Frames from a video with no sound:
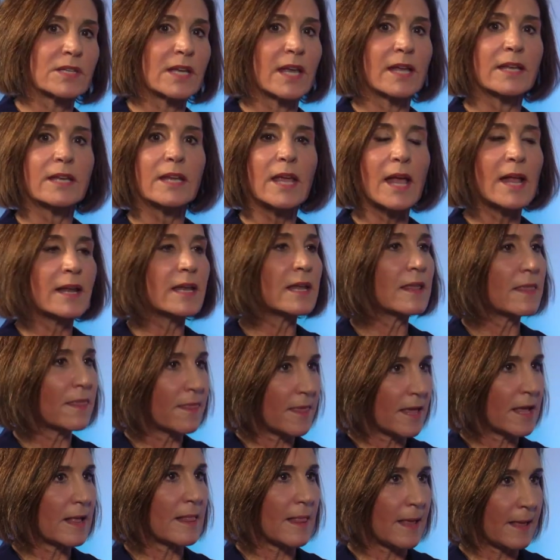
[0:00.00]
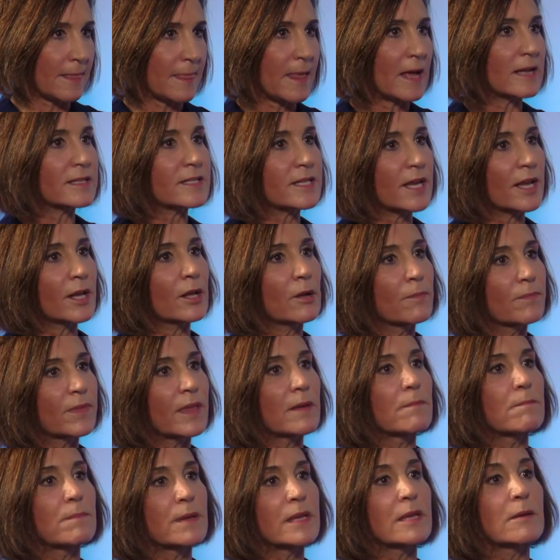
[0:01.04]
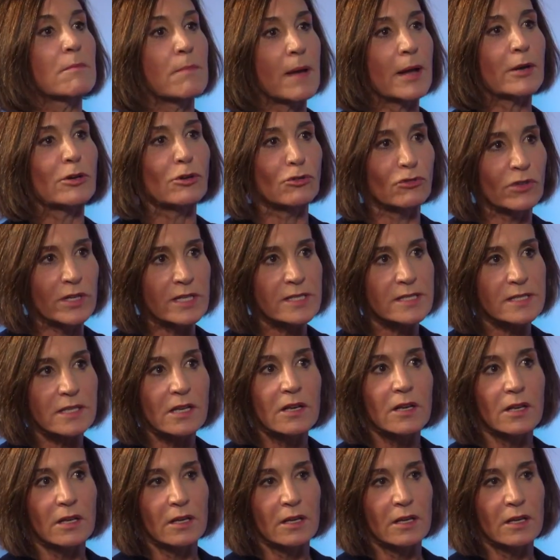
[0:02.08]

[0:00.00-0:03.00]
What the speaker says: anything like that to help them be a better risk